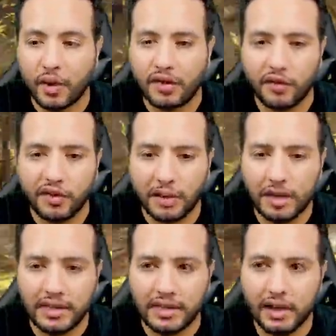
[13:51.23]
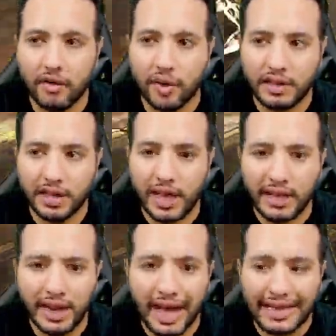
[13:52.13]
the fourth ability red
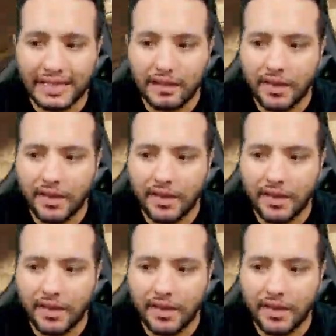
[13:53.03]
line active,